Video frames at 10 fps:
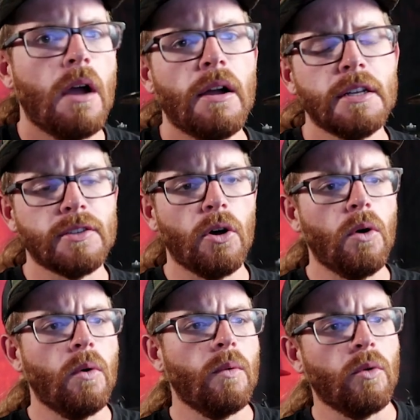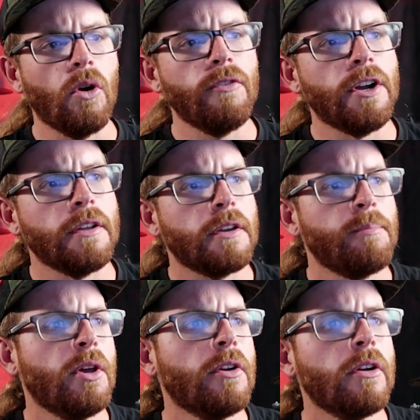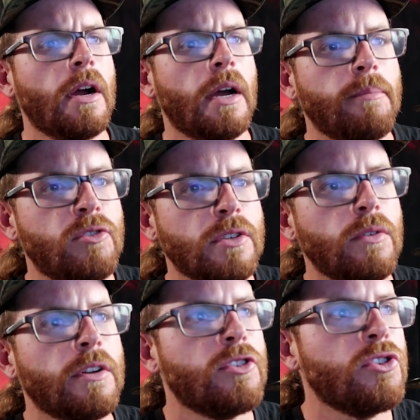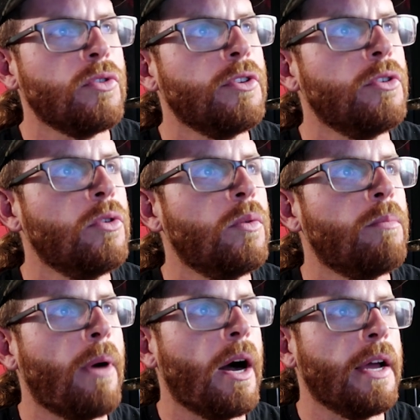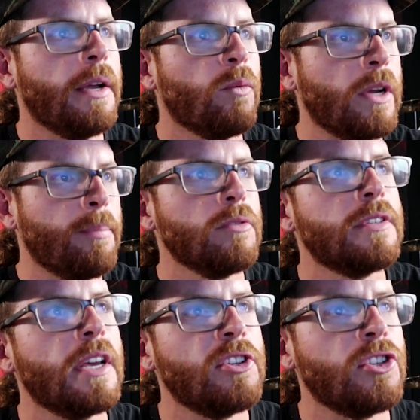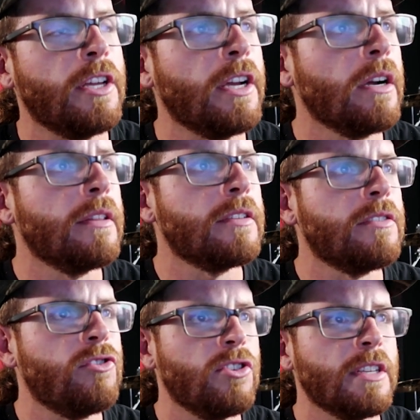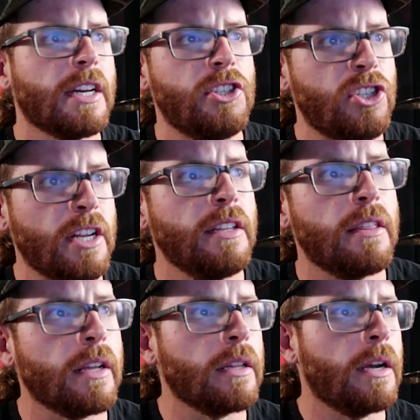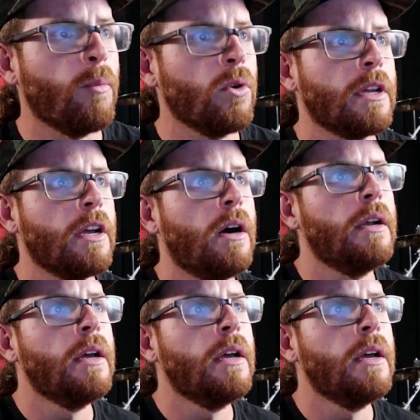Alright, so we're over here at the computer. I'm just going to show you my Reaper session here. This is just like a genty thing that I'm working on.